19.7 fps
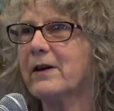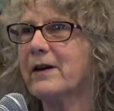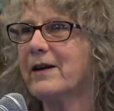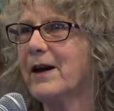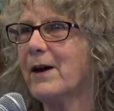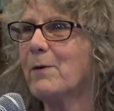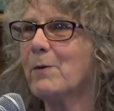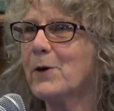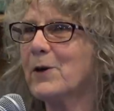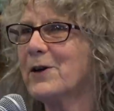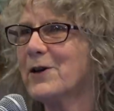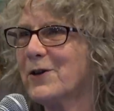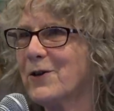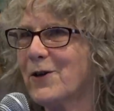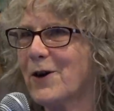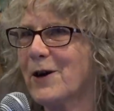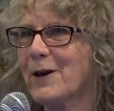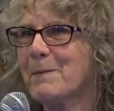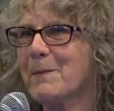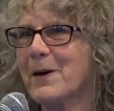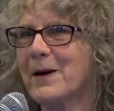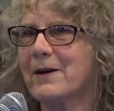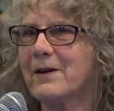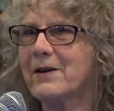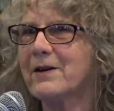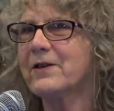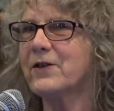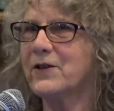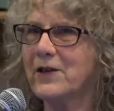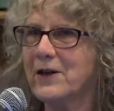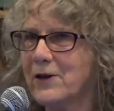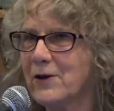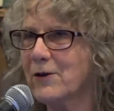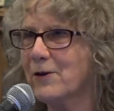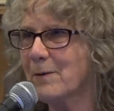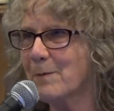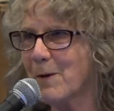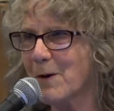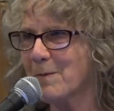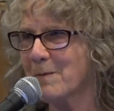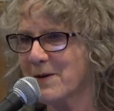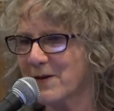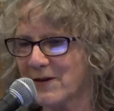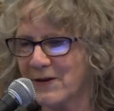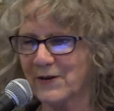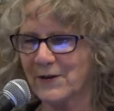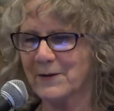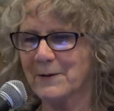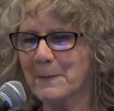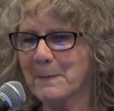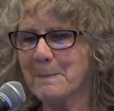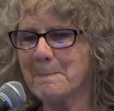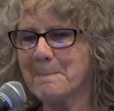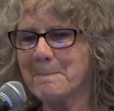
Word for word: now we're going to talk about senior moments.